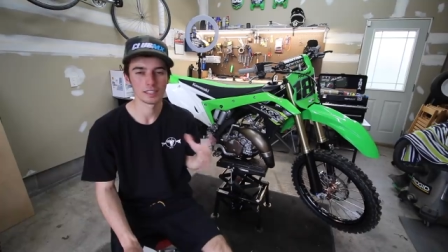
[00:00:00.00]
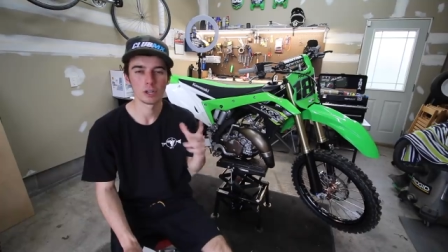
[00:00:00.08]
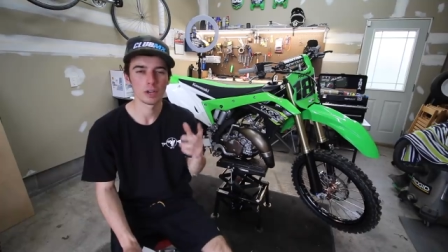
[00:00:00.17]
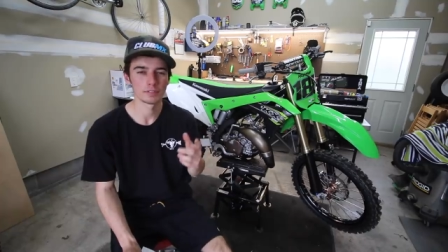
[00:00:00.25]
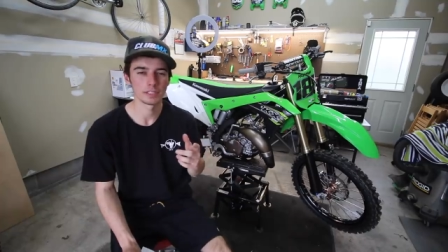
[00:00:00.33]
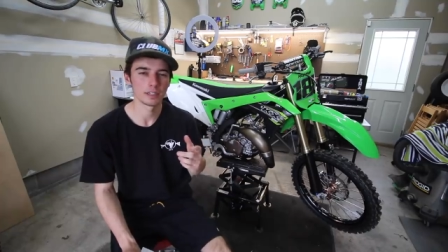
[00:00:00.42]
I
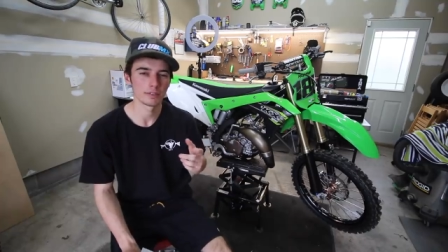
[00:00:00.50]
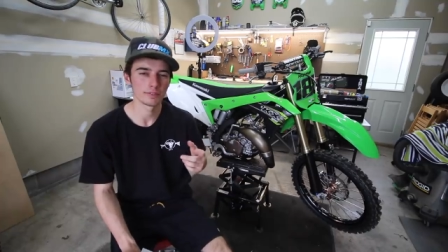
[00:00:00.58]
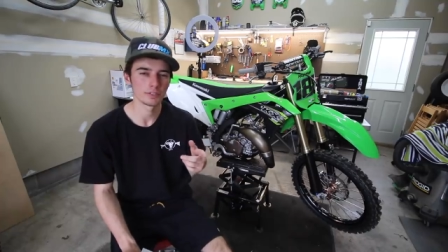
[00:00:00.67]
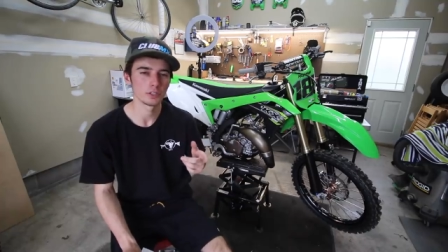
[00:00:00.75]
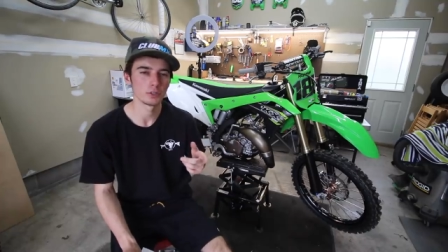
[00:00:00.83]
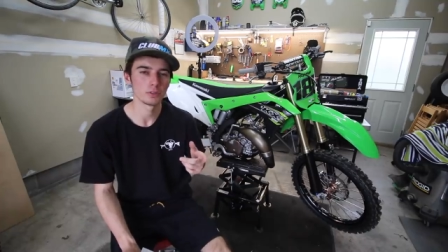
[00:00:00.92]
know I've seen a
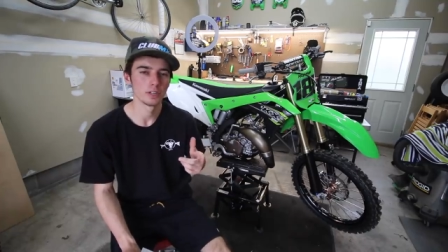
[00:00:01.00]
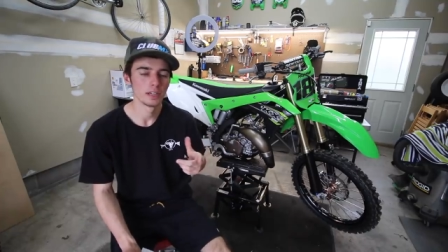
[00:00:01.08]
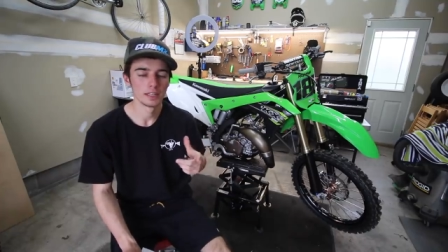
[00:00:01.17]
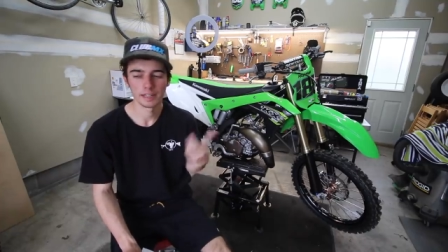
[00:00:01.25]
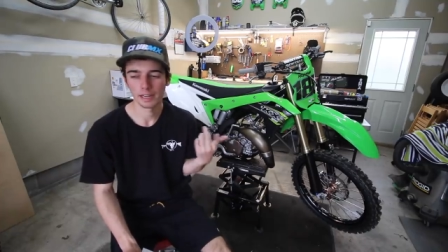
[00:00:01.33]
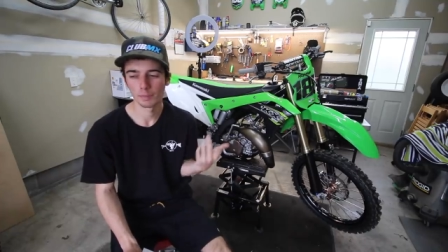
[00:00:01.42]
few
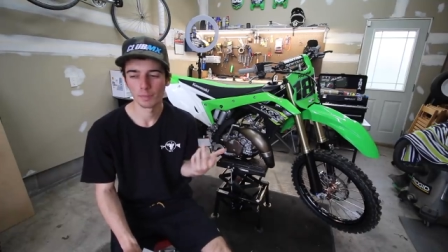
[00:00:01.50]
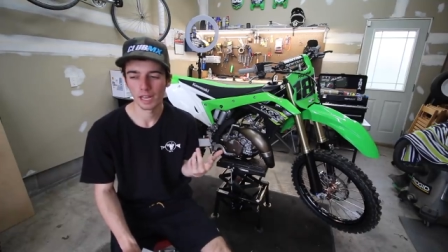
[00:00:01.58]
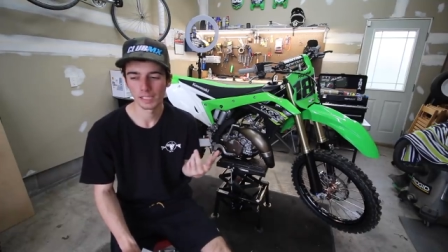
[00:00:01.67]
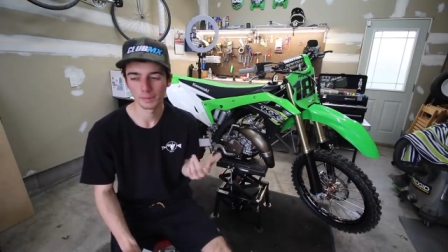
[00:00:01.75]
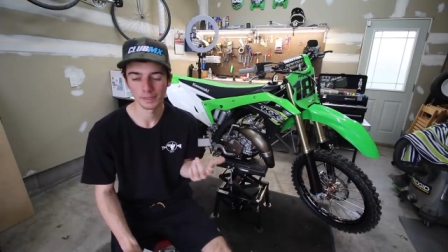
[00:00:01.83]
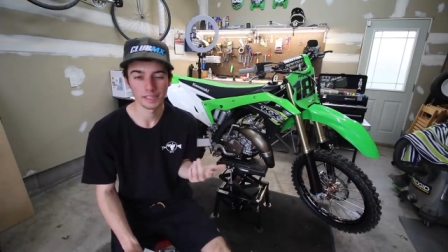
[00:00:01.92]
that I can
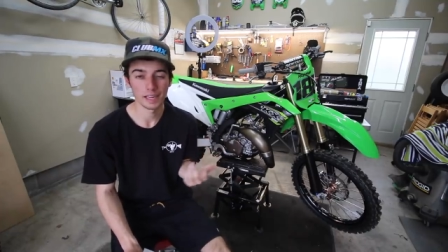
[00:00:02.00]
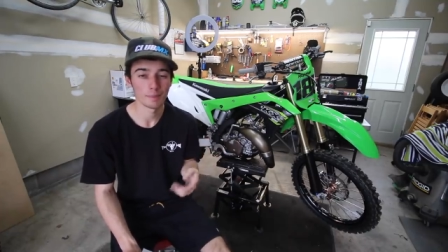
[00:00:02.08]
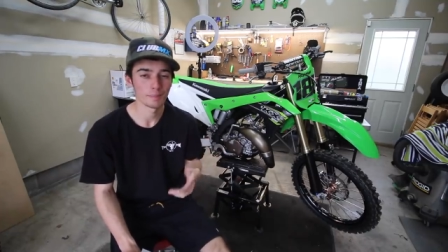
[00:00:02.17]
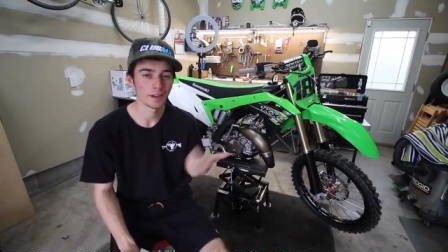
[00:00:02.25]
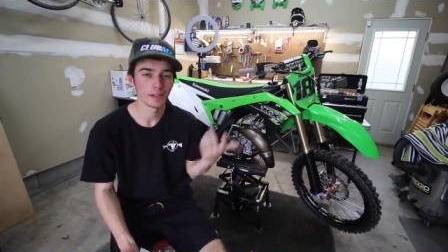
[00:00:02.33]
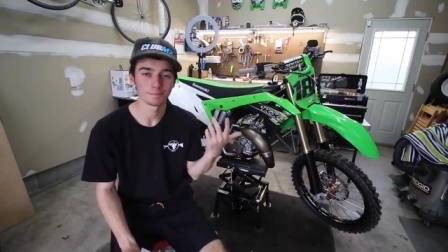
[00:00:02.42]
possibly
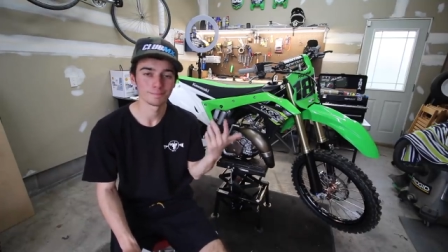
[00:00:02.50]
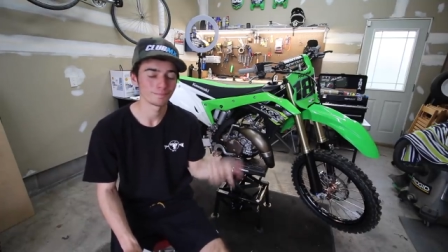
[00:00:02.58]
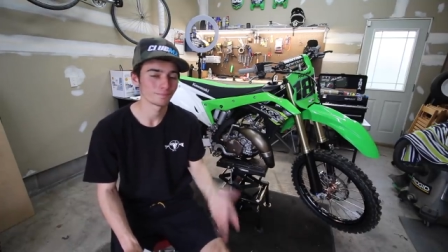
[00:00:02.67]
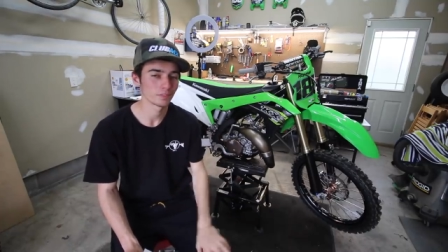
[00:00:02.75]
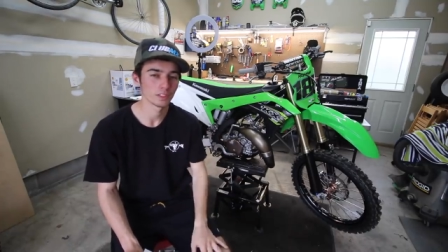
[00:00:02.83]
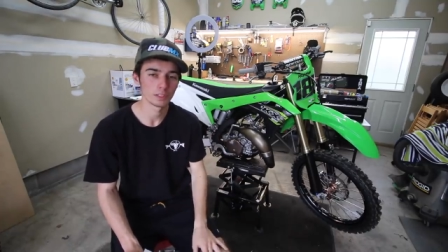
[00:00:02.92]
get, but
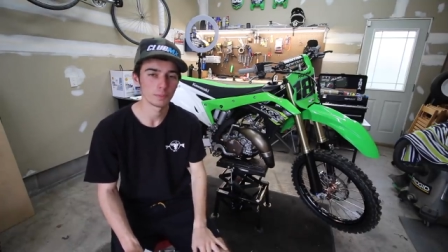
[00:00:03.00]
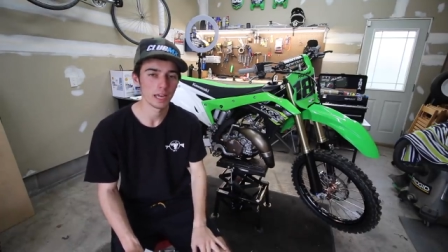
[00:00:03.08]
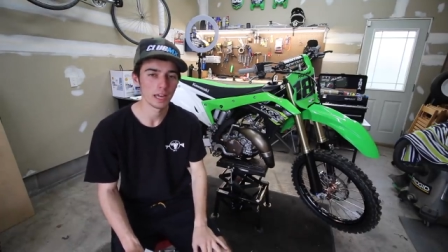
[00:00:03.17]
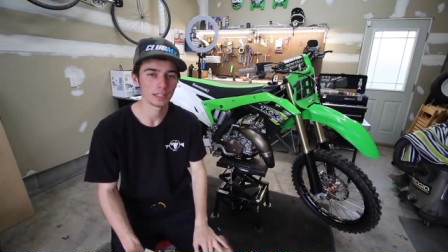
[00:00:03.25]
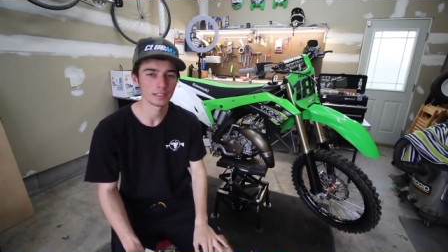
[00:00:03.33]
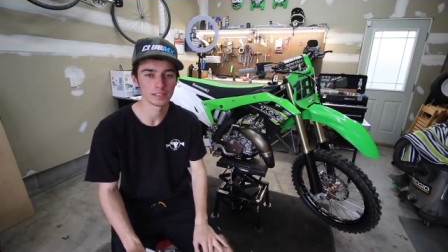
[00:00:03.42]
to be
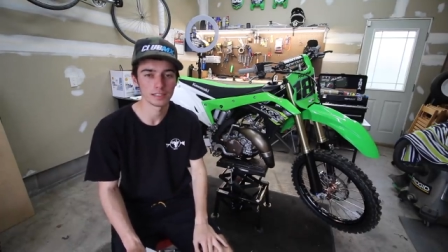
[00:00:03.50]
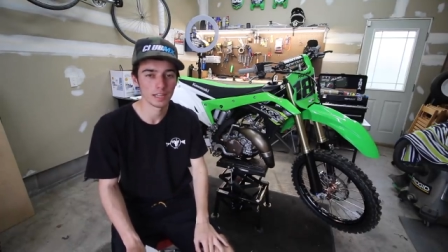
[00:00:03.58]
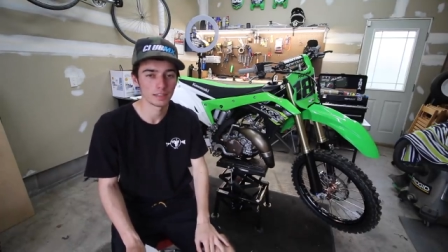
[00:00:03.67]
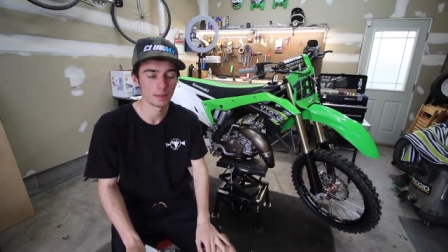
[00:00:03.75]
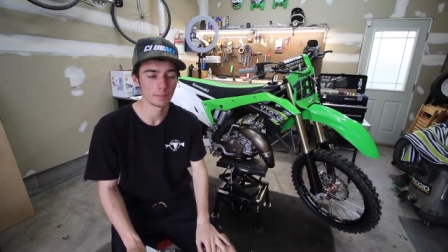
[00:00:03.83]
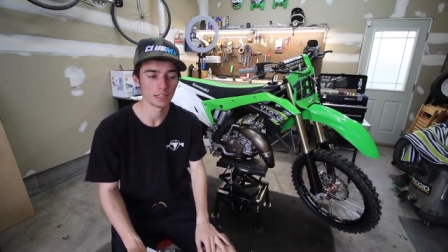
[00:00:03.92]
honest, it's
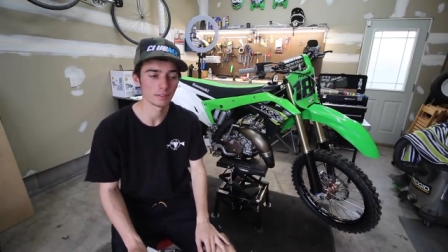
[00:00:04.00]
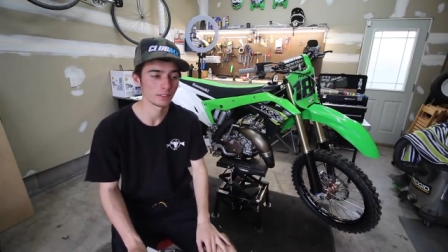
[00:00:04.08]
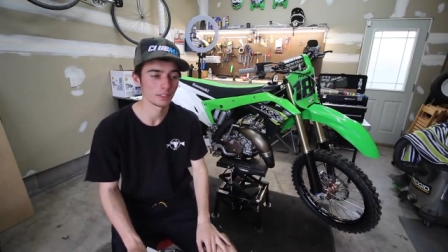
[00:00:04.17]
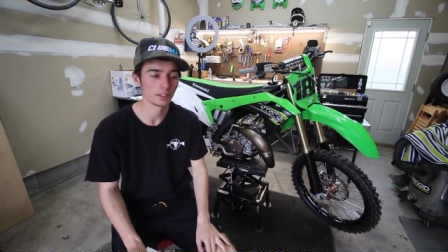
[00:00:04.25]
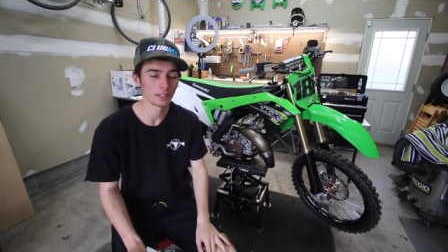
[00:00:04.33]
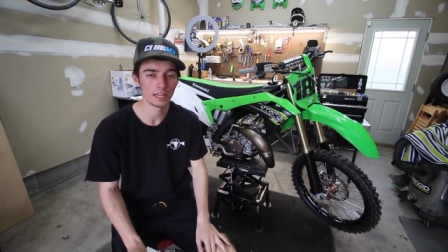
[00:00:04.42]
not that big of
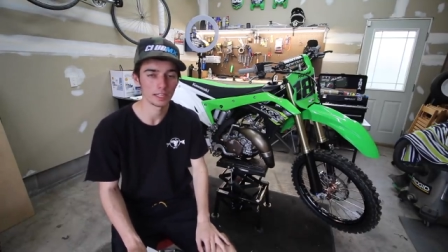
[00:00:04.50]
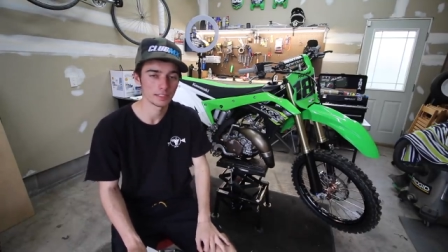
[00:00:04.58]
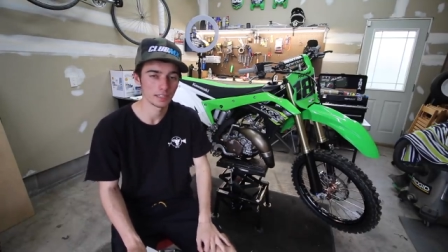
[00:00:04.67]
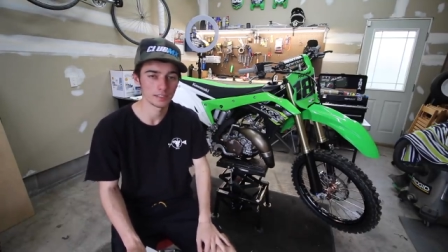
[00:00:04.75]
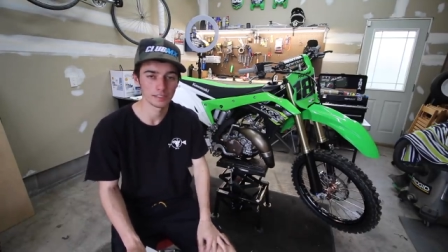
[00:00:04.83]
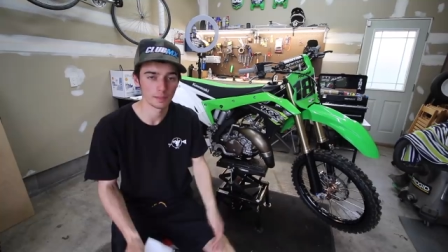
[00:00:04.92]
a deal. Like I
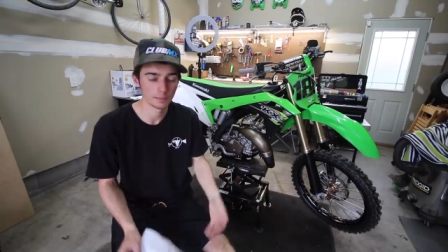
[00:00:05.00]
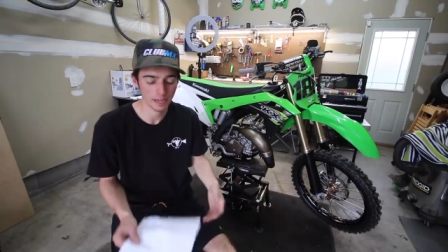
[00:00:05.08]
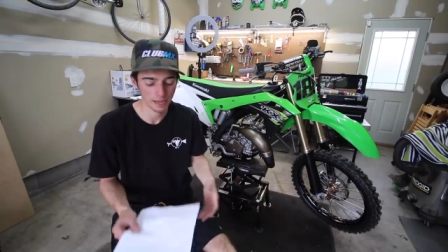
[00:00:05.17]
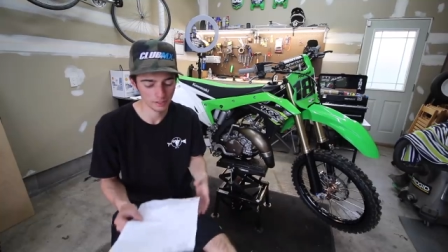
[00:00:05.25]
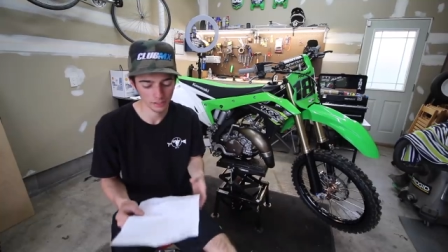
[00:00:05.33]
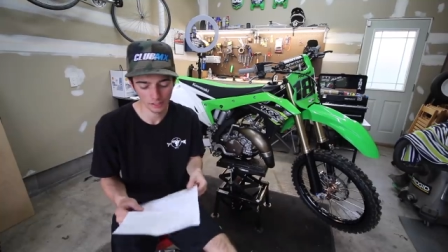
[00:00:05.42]
said, zip
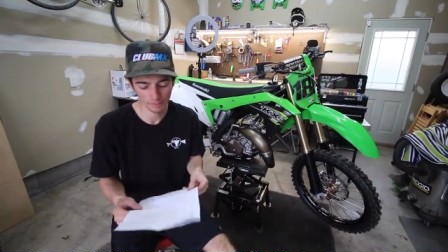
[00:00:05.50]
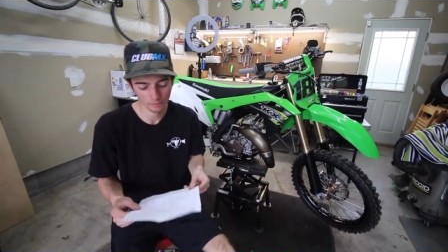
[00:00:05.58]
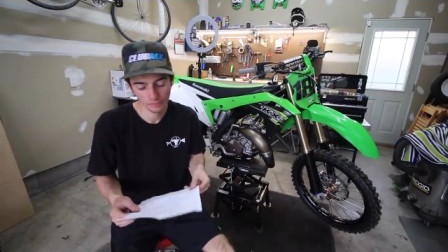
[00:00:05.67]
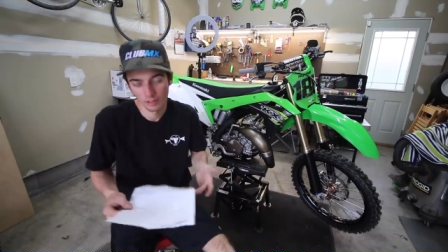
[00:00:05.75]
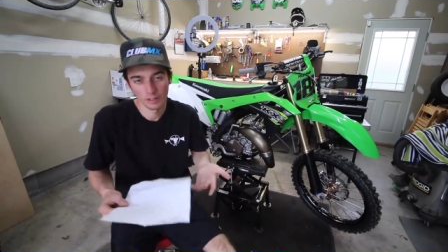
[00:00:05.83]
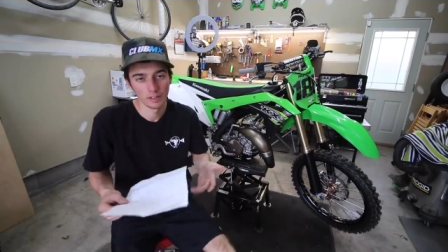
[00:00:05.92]
ties are,
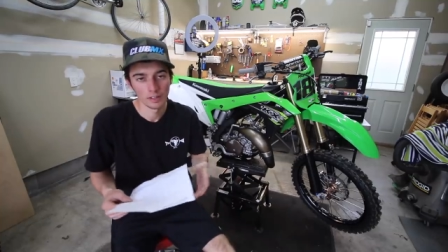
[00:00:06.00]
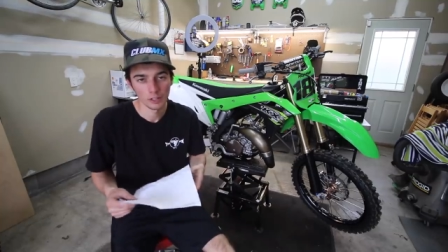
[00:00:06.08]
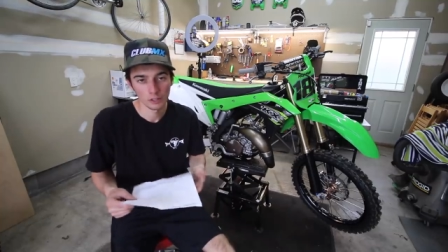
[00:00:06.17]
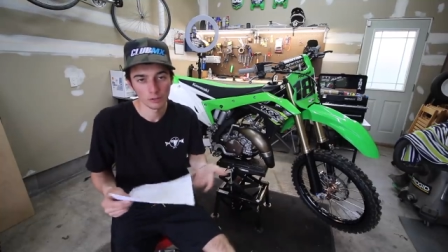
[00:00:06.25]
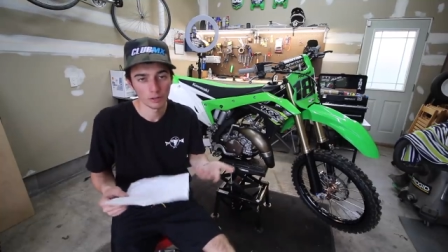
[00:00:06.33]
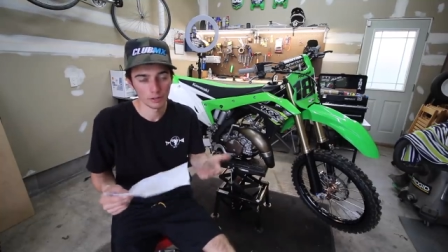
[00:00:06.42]

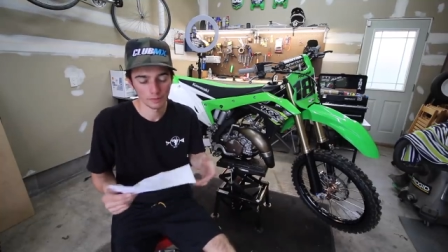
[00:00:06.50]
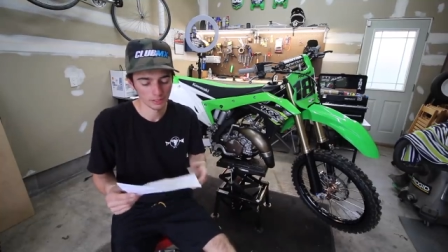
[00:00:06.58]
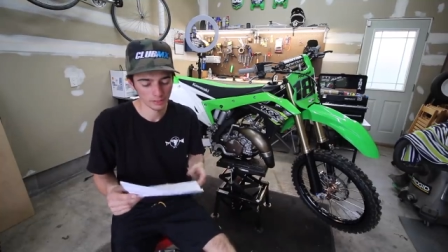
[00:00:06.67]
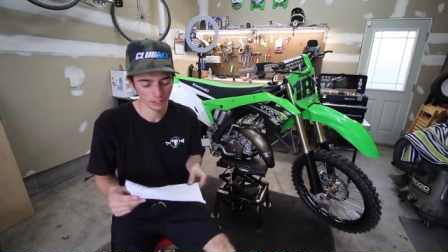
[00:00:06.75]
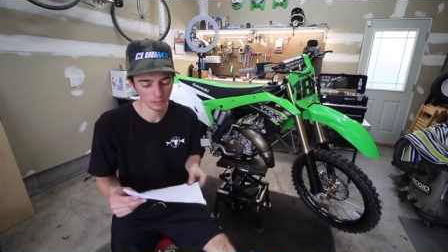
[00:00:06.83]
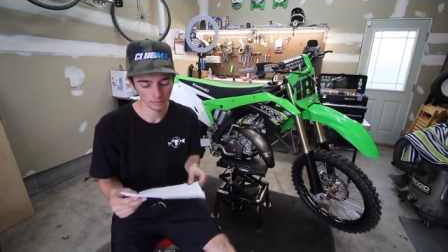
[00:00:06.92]
you don't even see